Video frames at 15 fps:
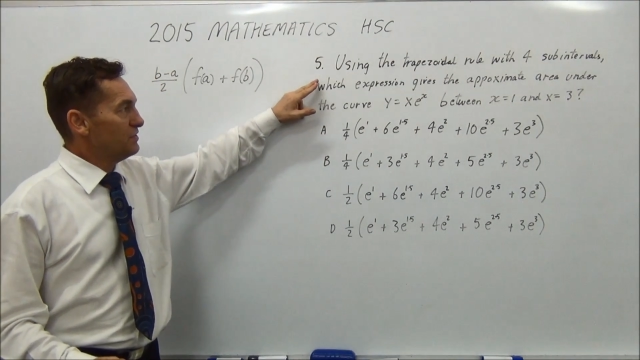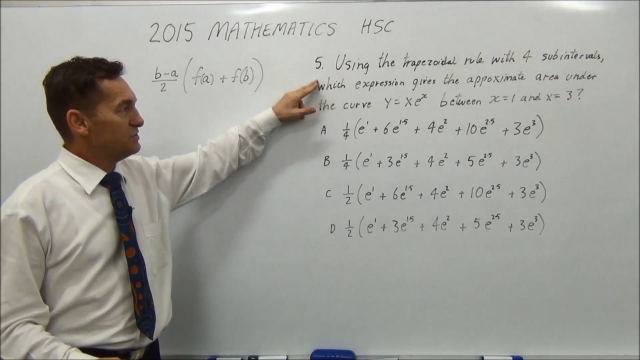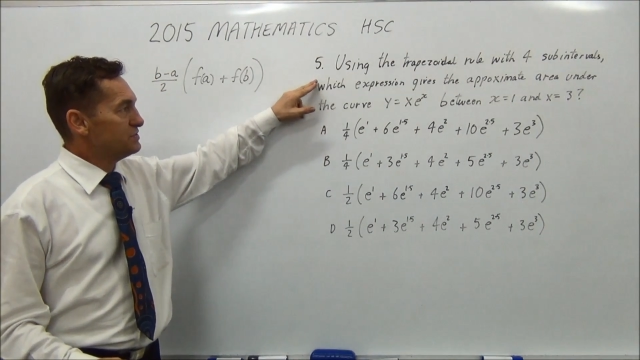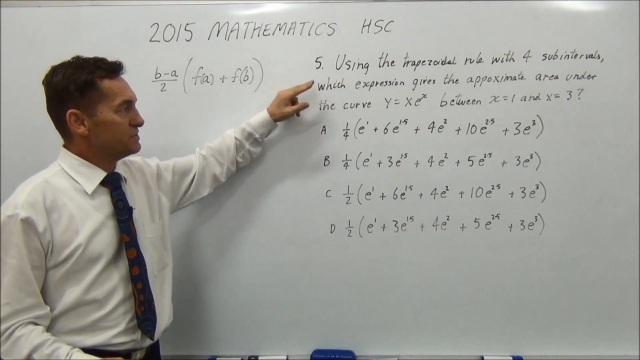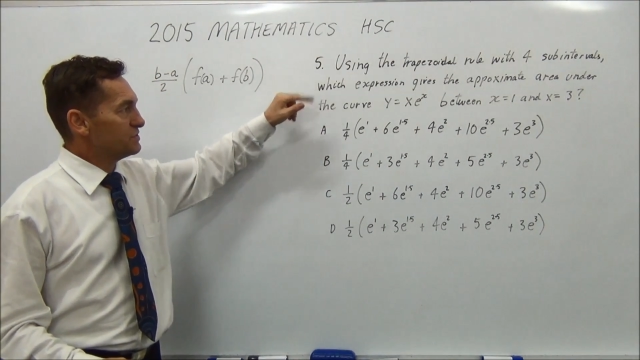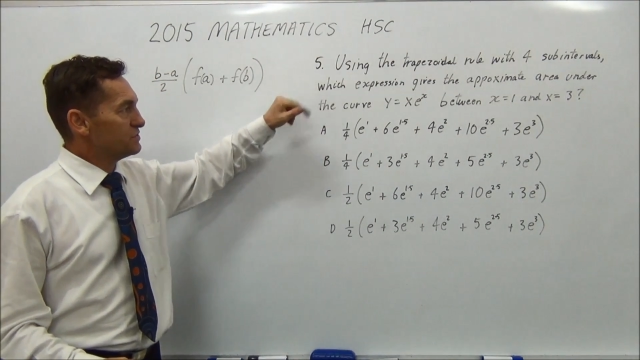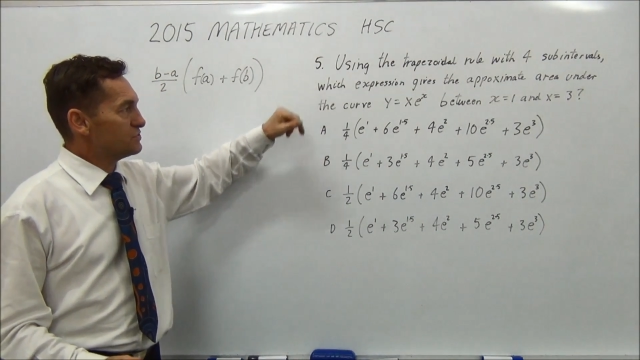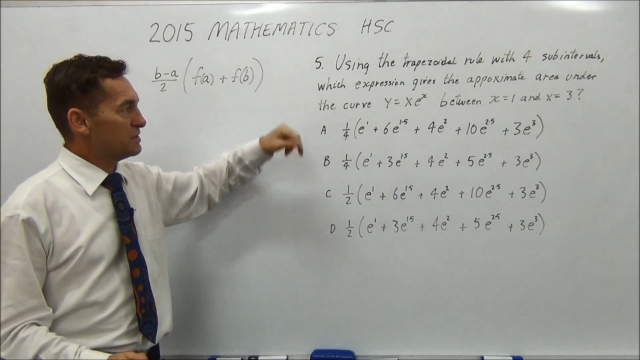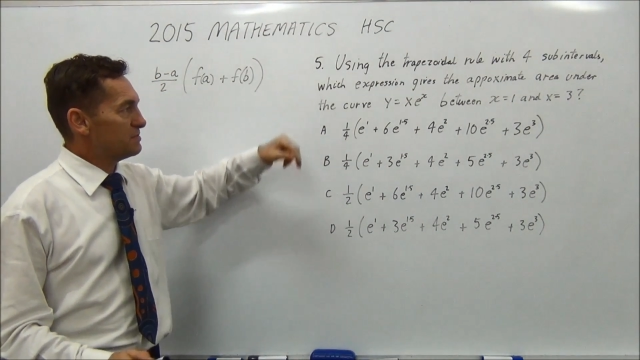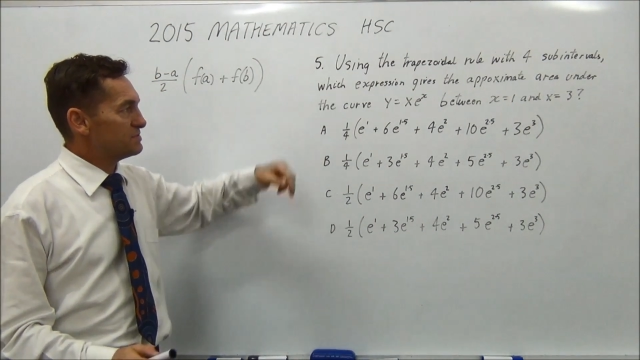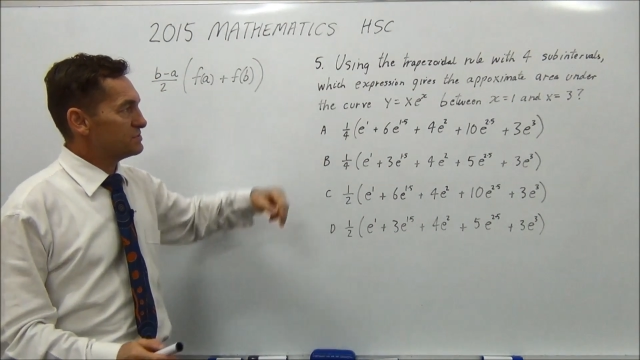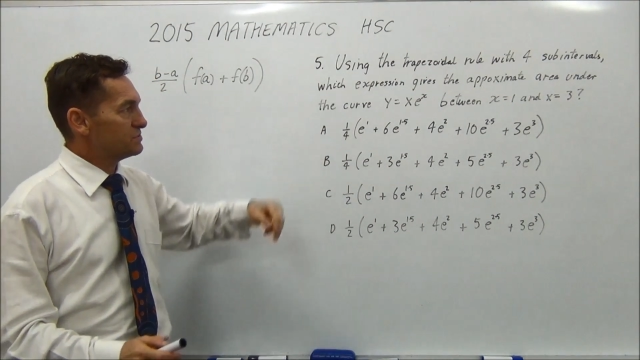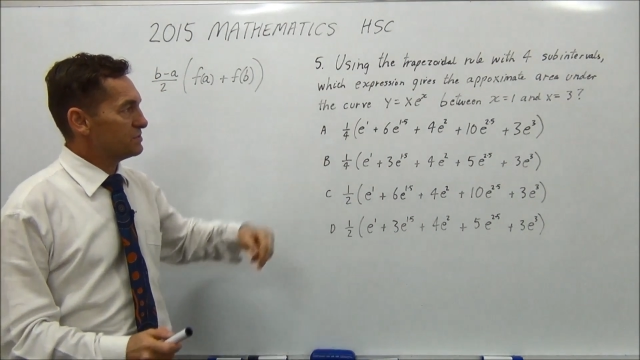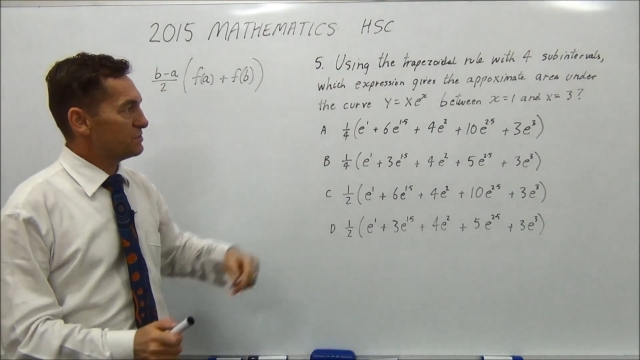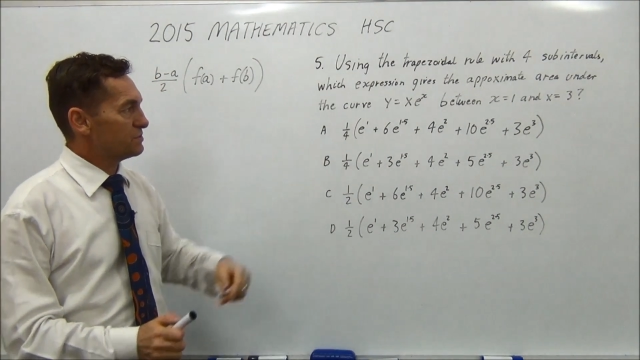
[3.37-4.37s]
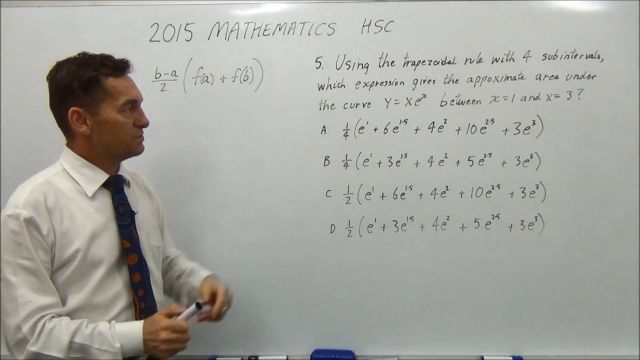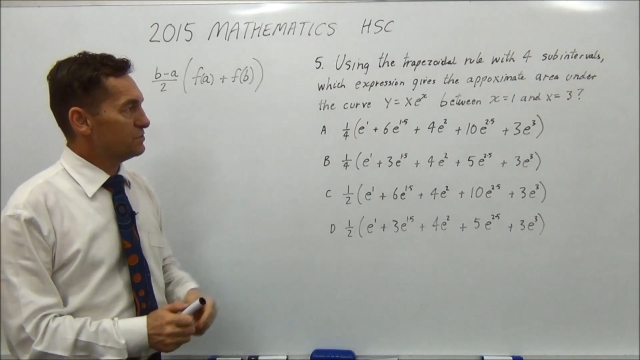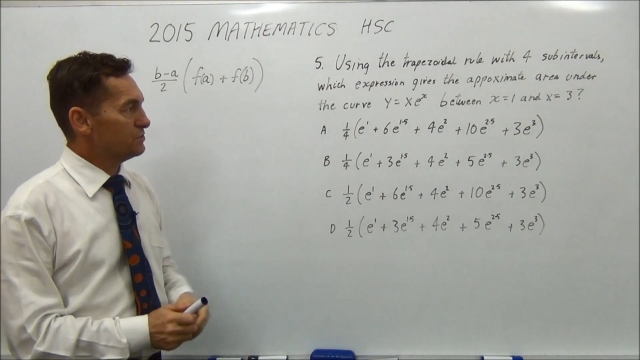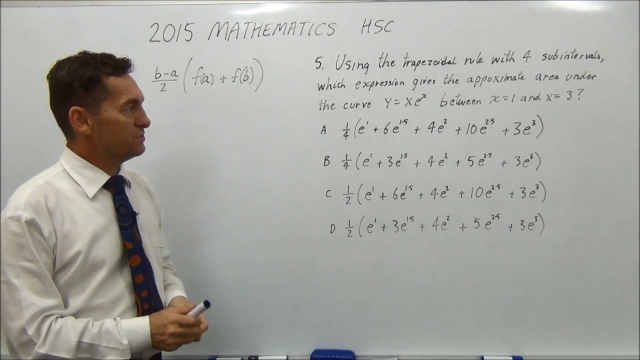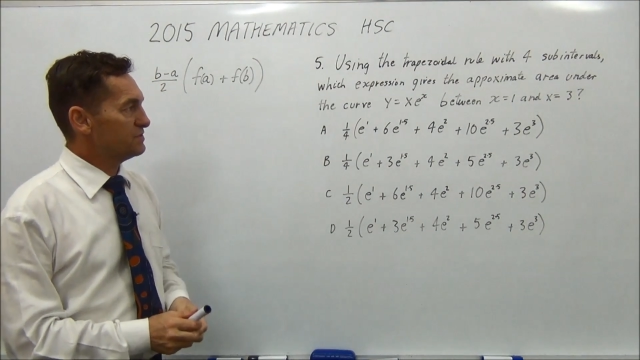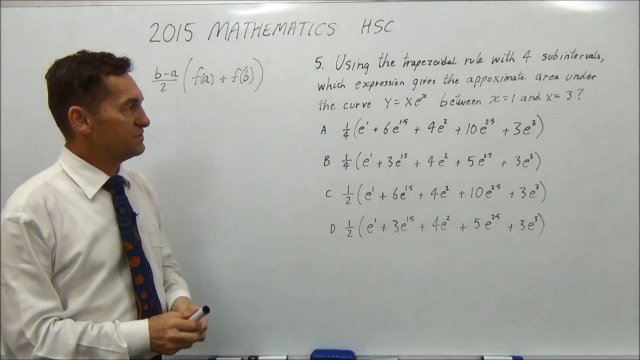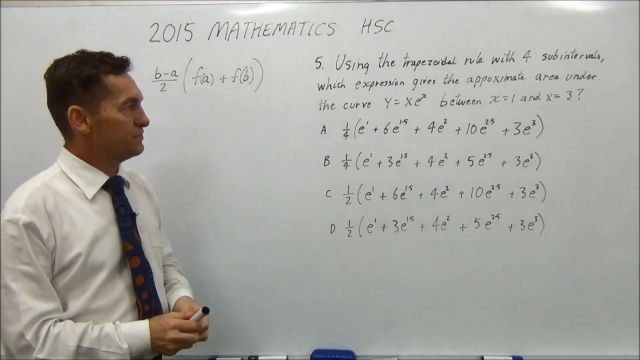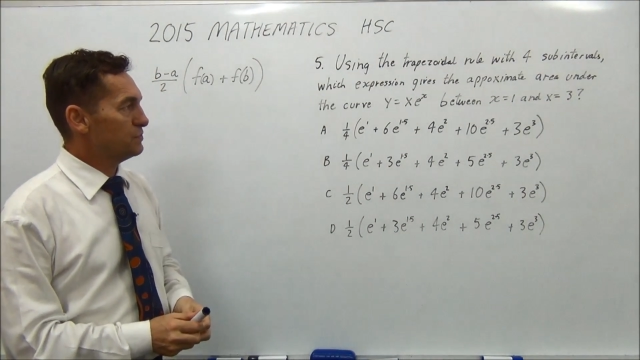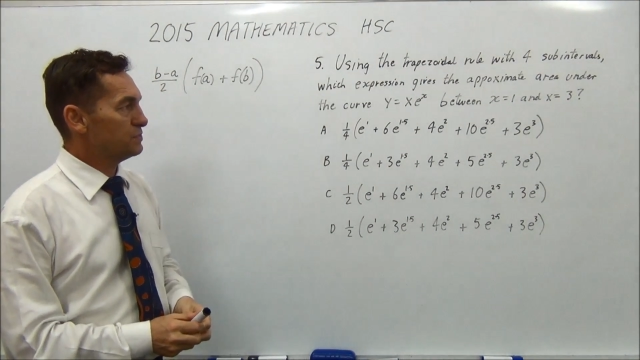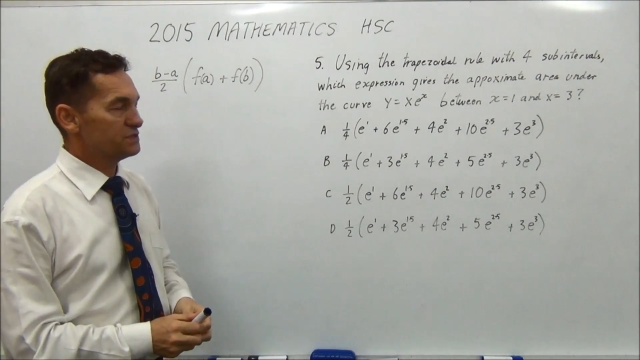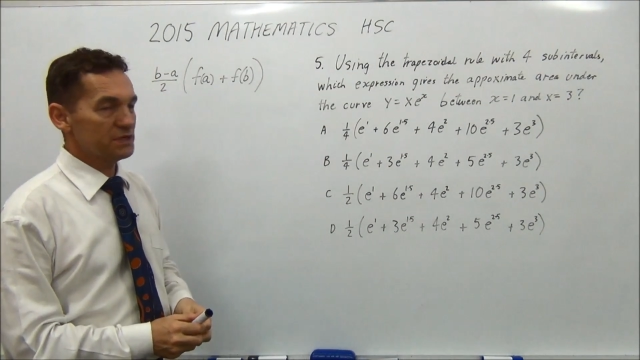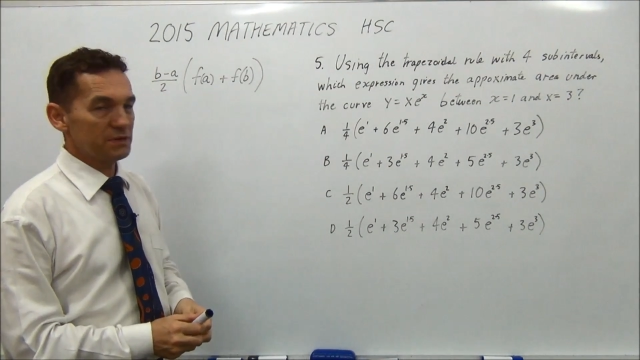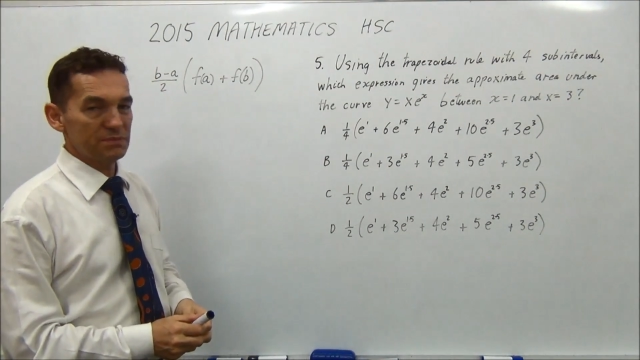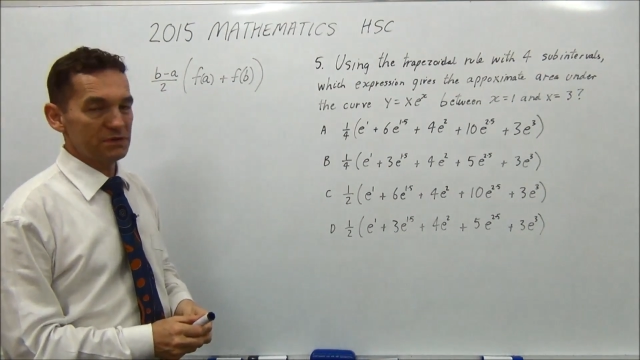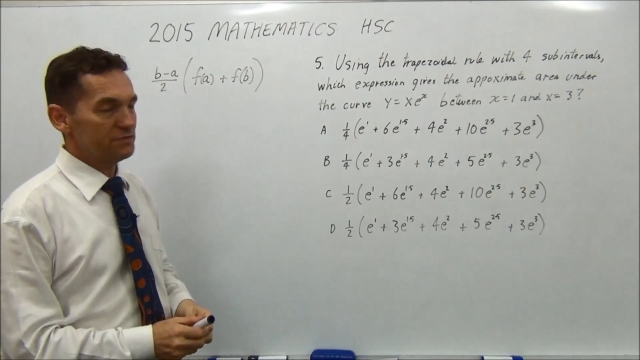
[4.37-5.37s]
Using the trapezoidal rule with 4
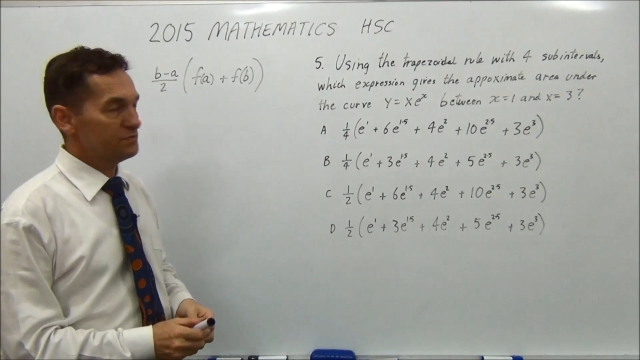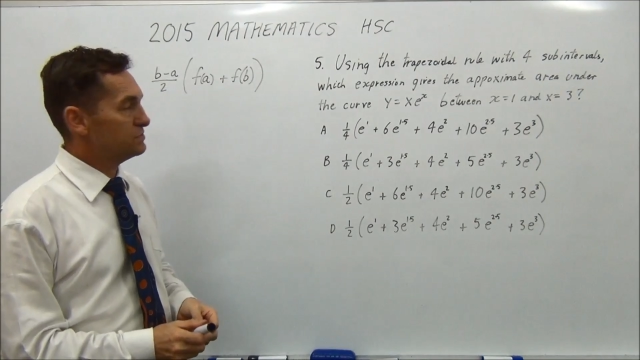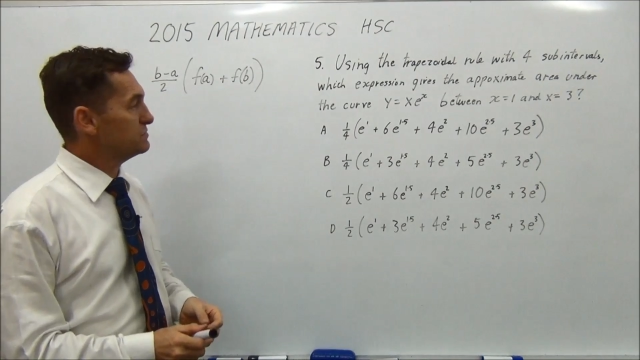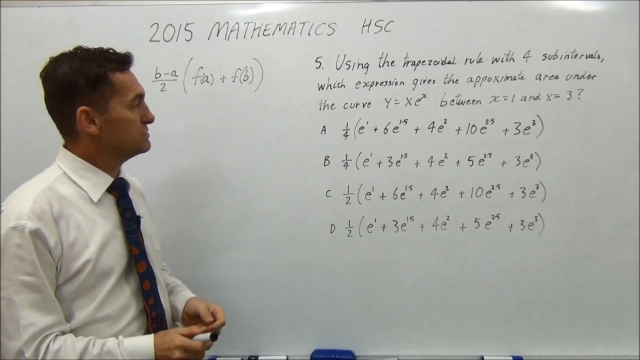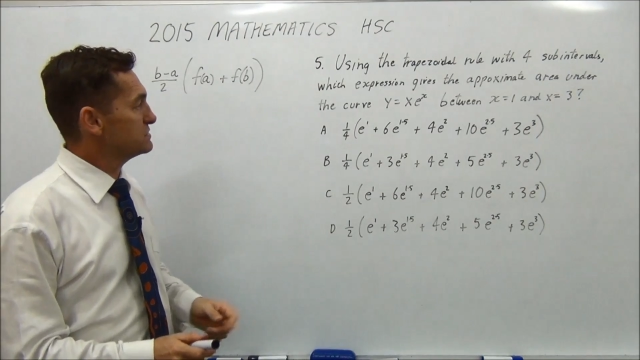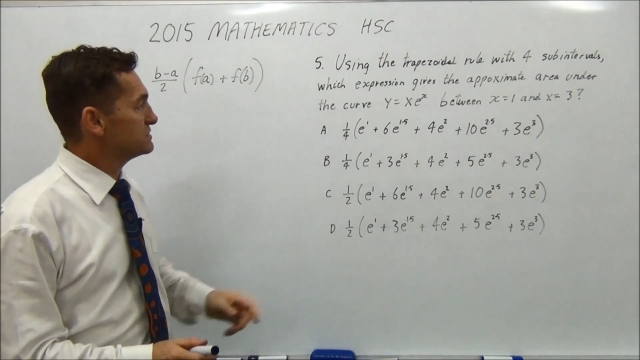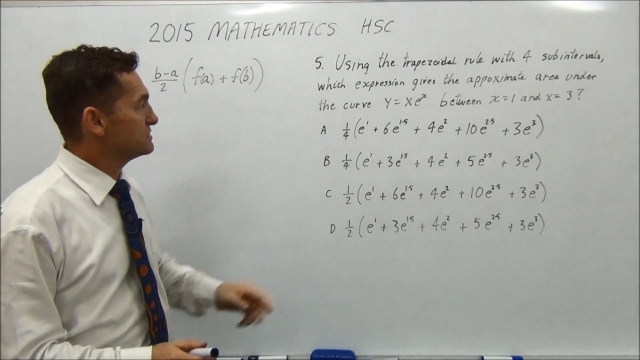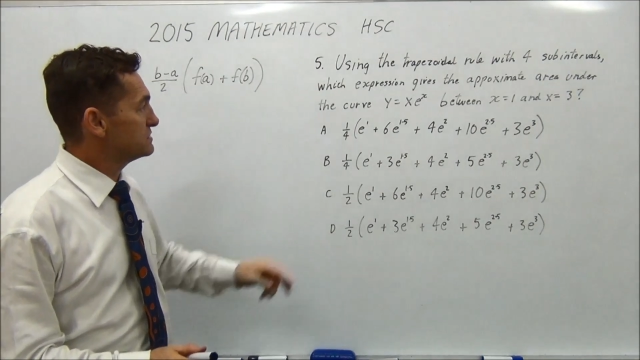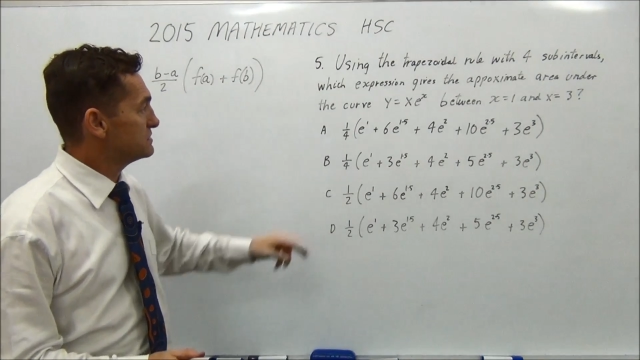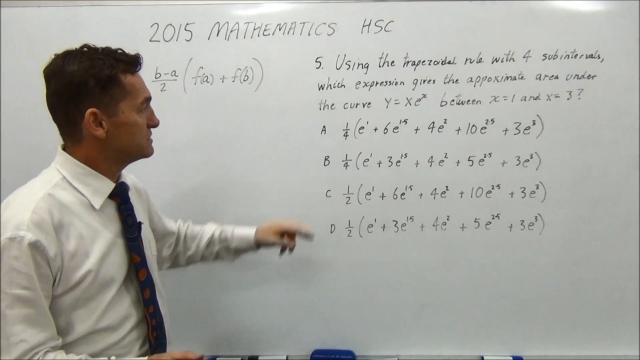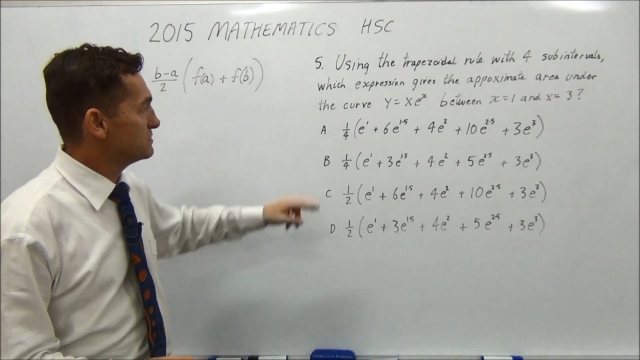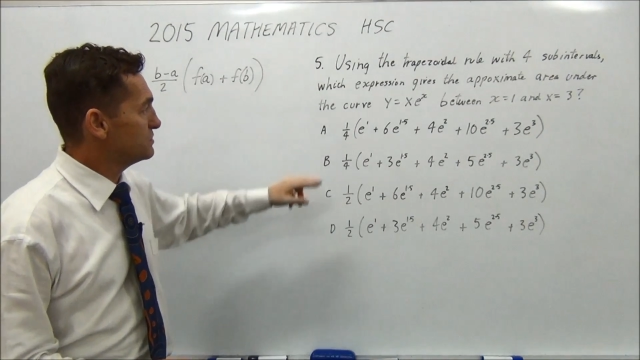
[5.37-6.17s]
subintervals,